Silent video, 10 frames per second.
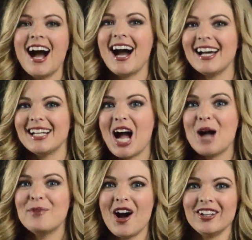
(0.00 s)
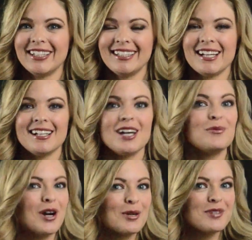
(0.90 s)
Hi, I'm Holly, and
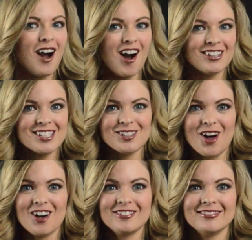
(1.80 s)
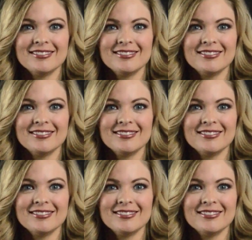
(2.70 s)
welcome to Holly's Law.